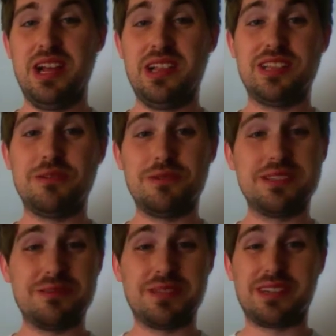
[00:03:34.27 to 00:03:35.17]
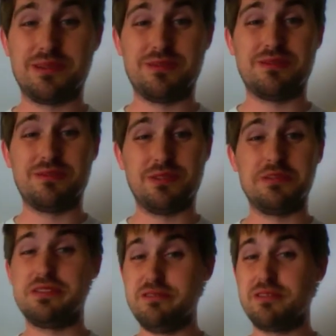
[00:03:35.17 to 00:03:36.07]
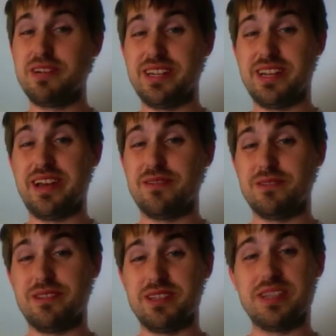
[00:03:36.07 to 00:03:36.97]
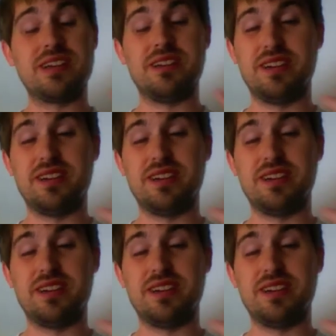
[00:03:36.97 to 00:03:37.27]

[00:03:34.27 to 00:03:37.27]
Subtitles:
Let the wisdom that comes from the one who created everything